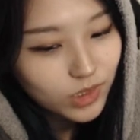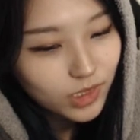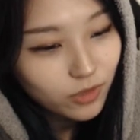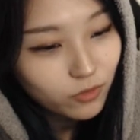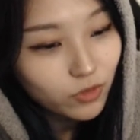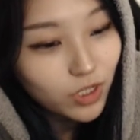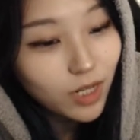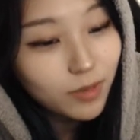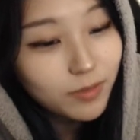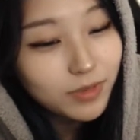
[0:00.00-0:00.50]

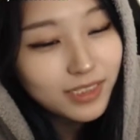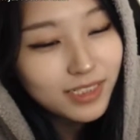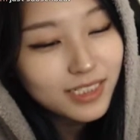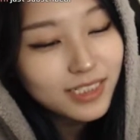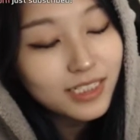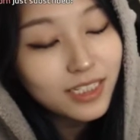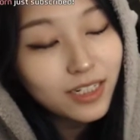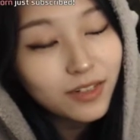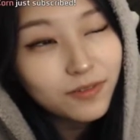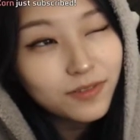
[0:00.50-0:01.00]
ramen is
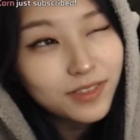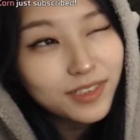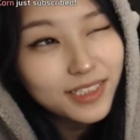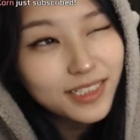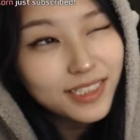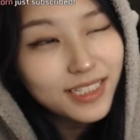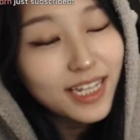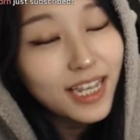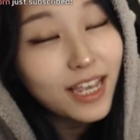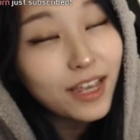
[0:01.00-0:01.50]

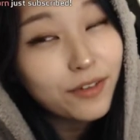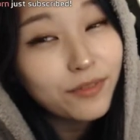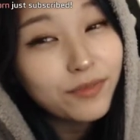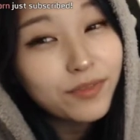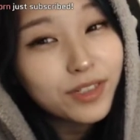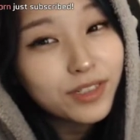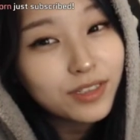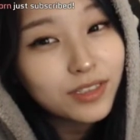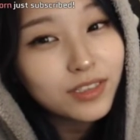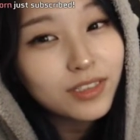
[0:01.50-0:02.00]
definitely
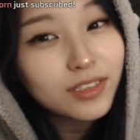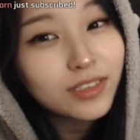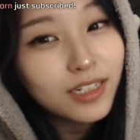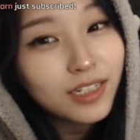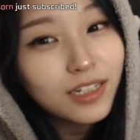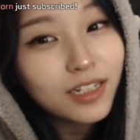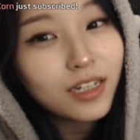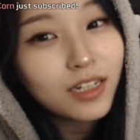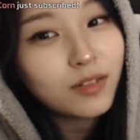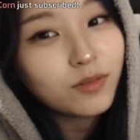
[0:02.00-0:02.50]
heavier,
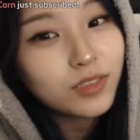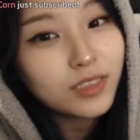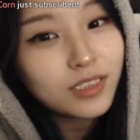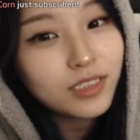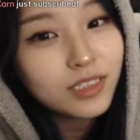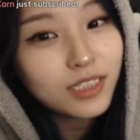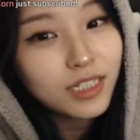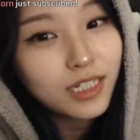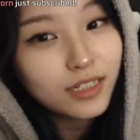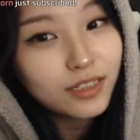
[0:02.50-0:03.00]
I would
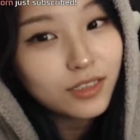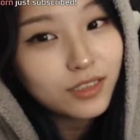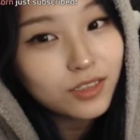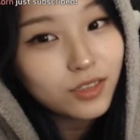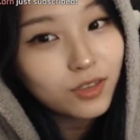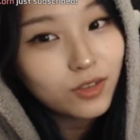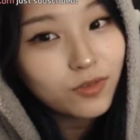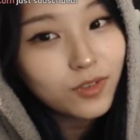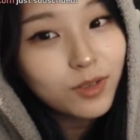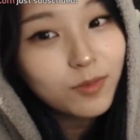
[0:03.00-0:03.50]
say. So
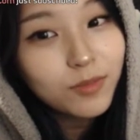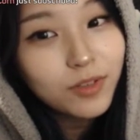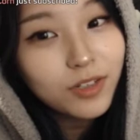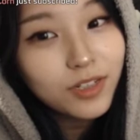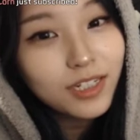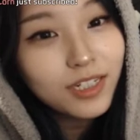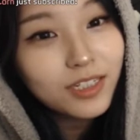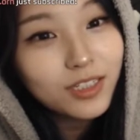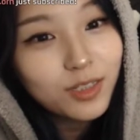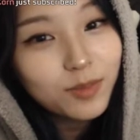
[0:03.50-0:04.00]
if I'm
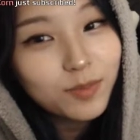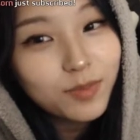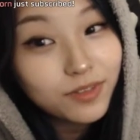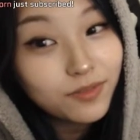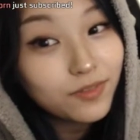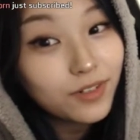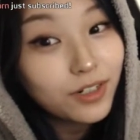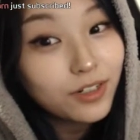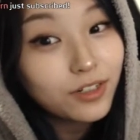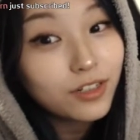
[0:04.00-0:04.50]
looking to be
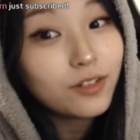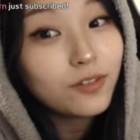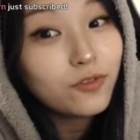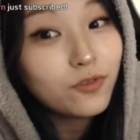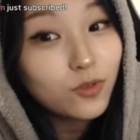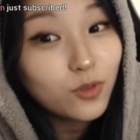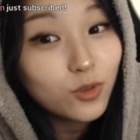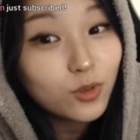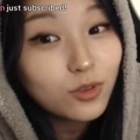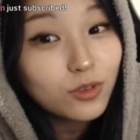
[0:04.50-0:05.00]
very
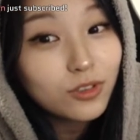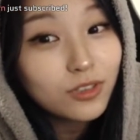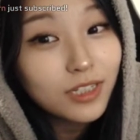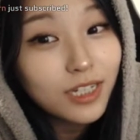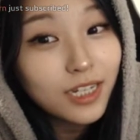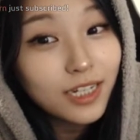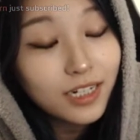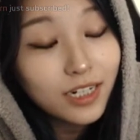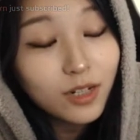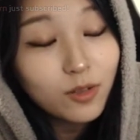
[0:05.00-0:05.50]
full
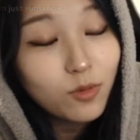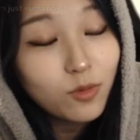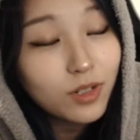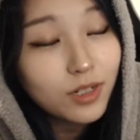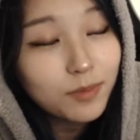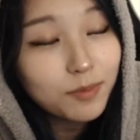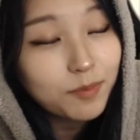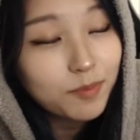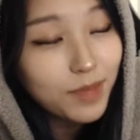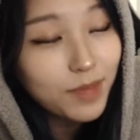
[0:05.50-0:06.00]
and I want
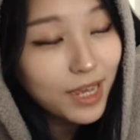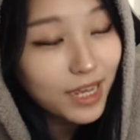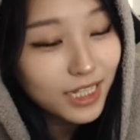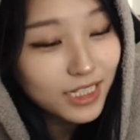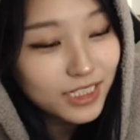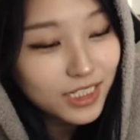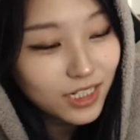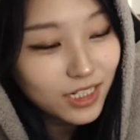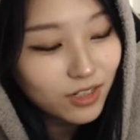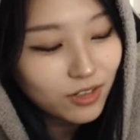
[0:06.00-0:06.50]
to
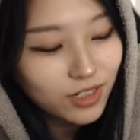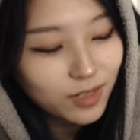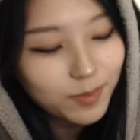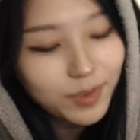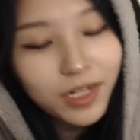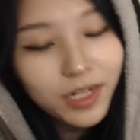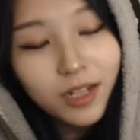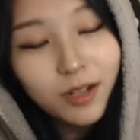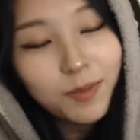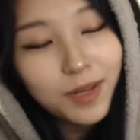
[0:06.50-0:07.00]
pass out, I mean,
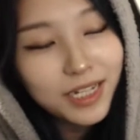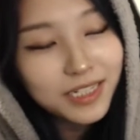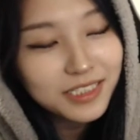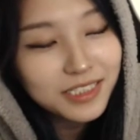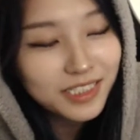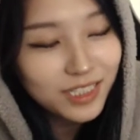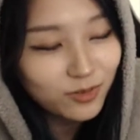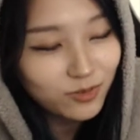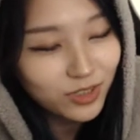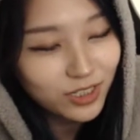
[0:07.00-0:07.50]
I'll pass
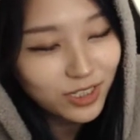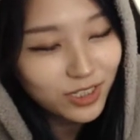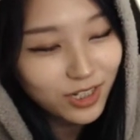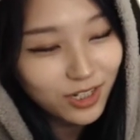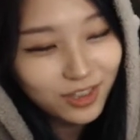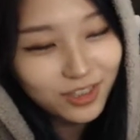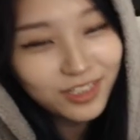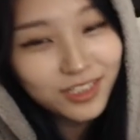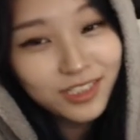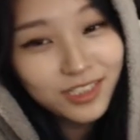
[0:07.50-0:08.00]
out
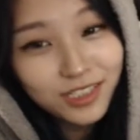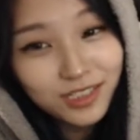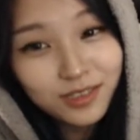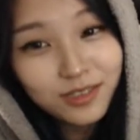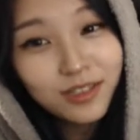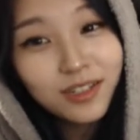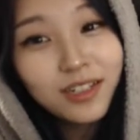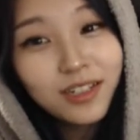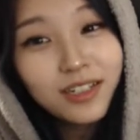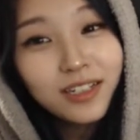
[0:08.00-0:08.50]
regardless
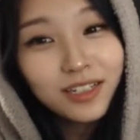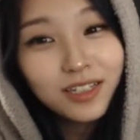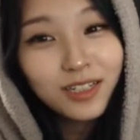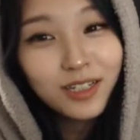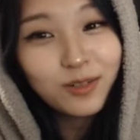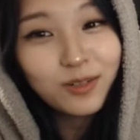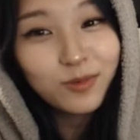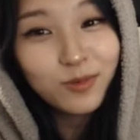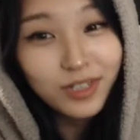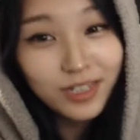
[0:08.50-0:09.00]

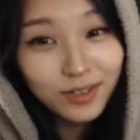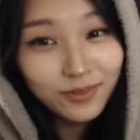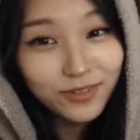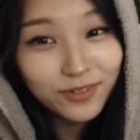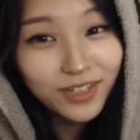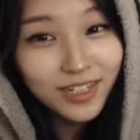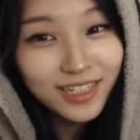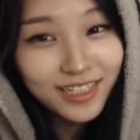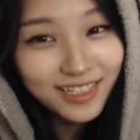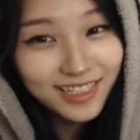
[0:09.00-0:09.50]
of whatever
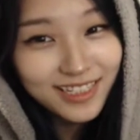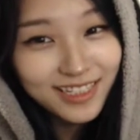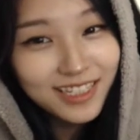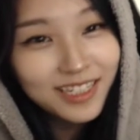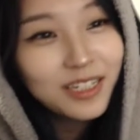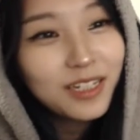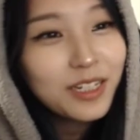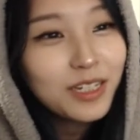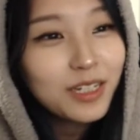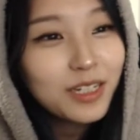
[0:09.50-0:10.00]
I eat.
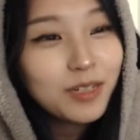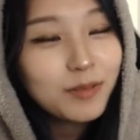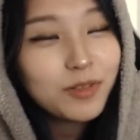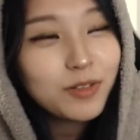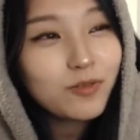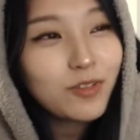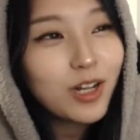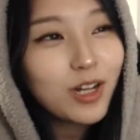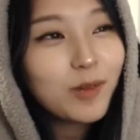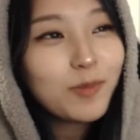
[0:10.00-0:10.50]
But
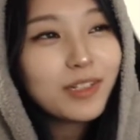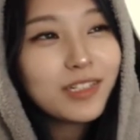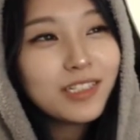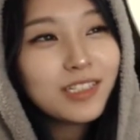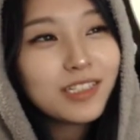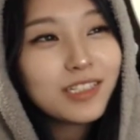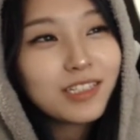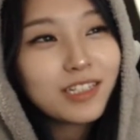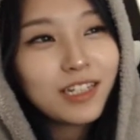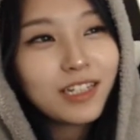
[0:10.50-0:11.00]
ramen
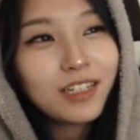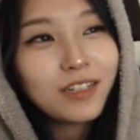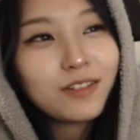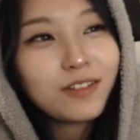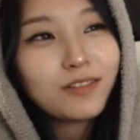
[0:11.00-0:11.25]
is like